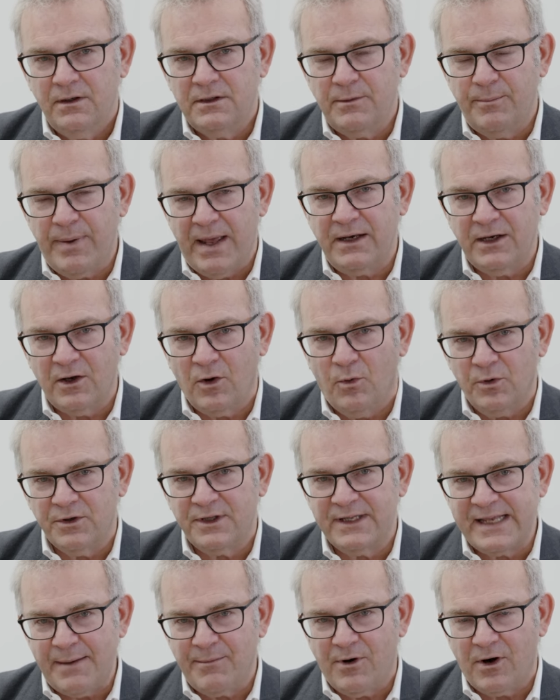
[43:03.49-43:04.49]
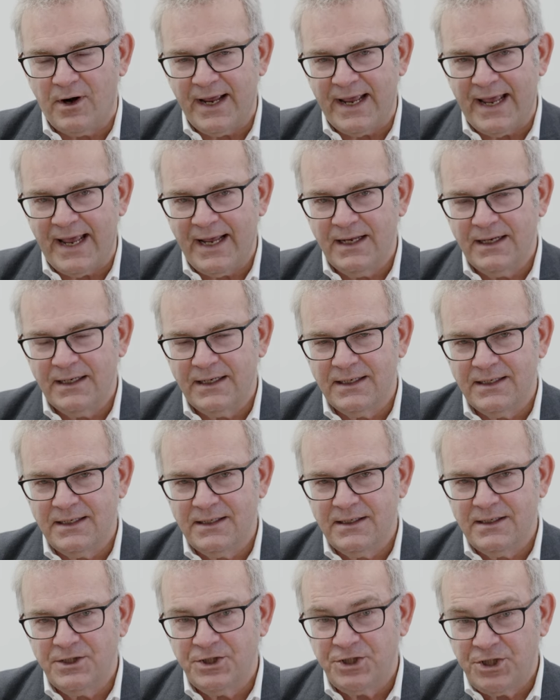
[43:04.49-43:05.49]
depending on what the MRI
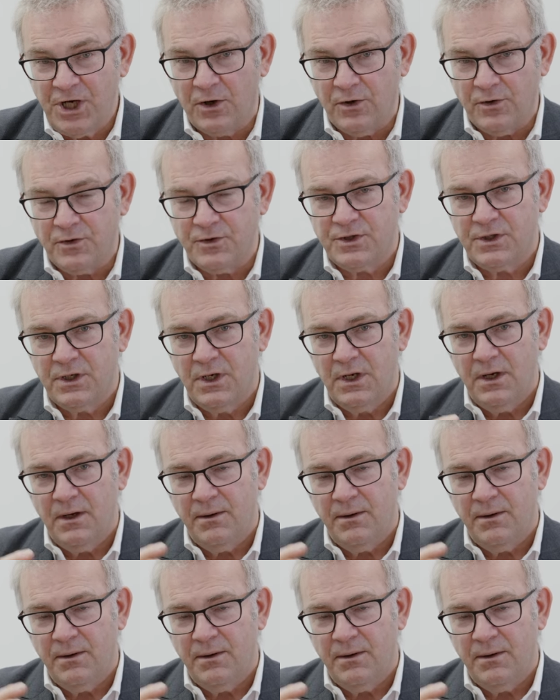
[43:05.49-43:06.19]
shows,